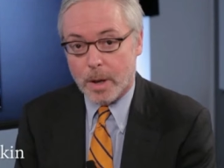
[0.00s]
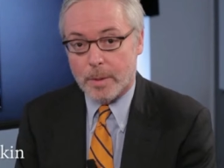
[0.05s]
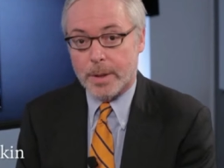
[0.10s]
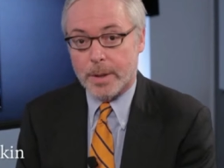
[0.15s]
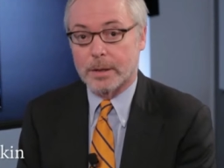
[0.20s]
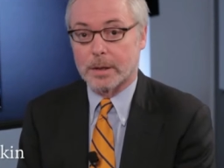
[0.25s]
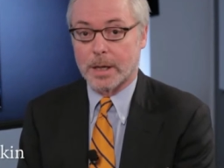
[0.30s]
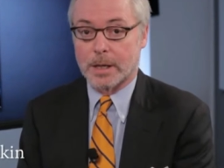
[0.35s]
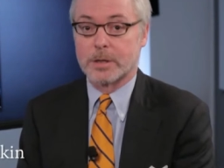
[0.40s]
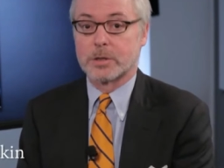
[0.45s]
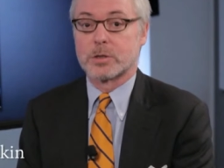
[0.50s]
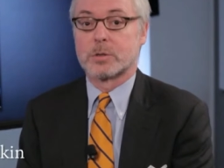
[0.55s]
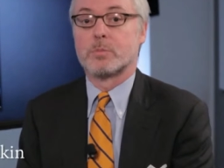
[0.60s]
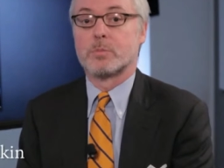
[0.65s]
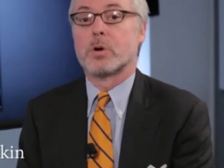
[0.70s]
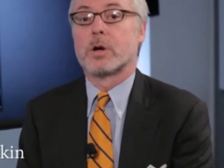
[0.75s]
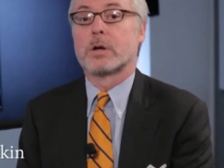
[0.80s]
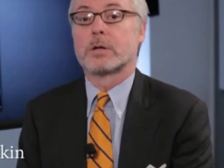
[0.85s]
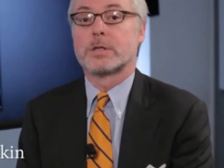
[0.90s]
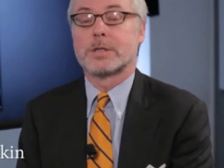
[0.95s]
about my
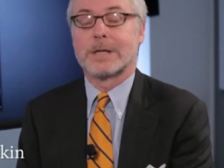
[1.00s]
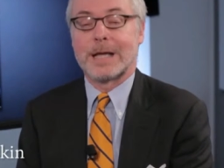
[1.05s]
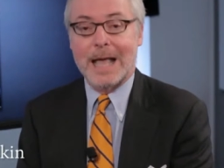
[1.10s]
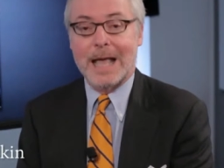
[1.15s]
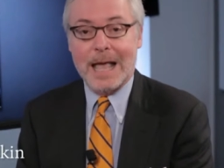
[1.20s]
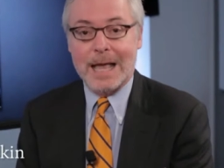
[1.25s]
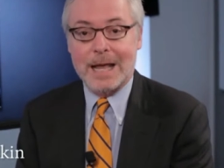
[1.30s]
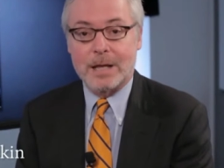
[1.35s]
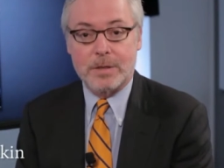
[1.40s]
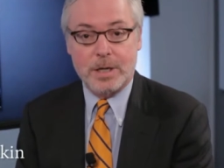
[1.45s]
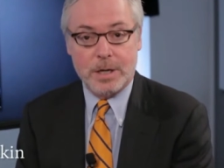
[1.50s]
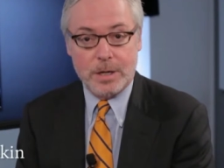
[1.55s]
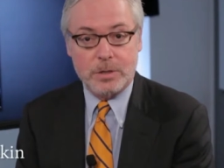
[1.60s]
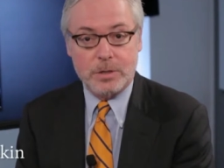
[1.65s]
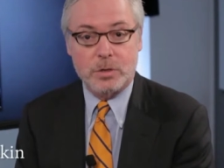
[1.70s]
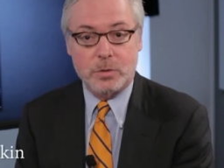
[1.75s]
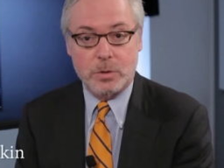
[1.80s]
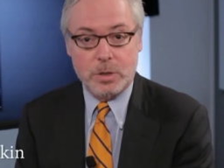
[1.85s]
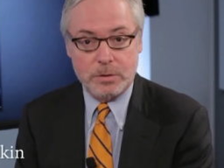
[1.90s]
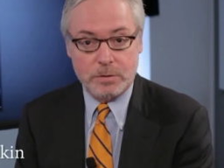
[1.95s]
latest book, Today in the
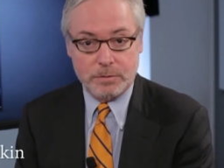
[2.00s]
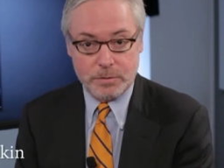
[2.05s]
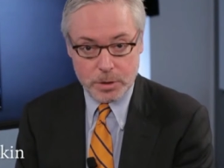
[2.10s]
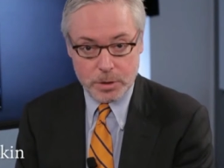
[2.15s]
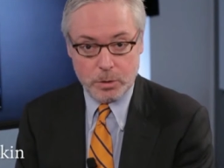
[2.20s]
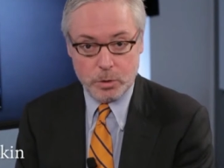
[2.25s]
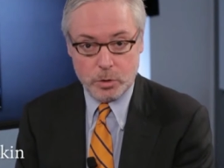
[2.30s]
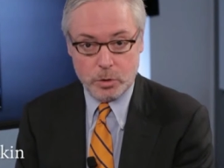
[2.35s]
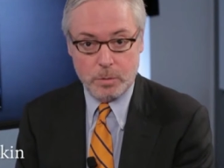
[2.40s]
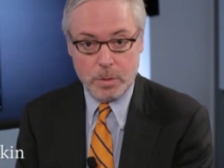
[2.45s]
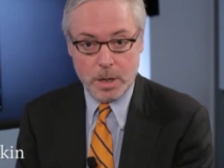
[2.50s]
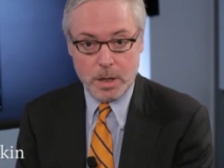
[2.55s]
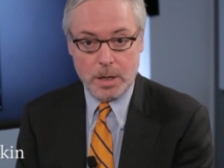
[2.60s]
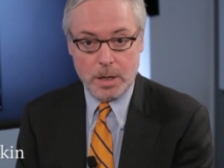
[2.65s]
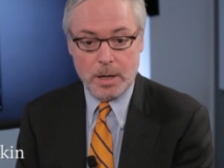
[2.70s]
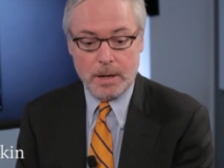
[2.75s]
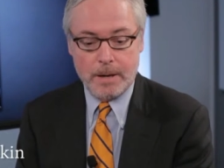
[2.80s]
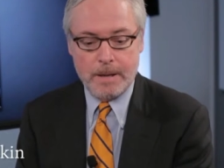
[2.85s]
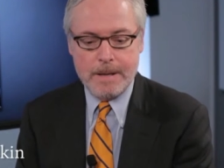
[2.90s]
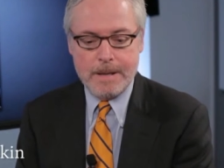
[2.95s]
Histories of Social
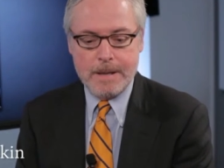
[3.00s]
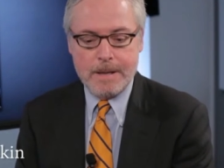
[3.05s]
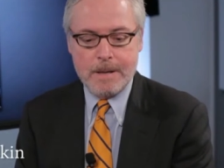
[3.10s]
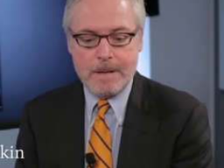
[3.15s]
Media.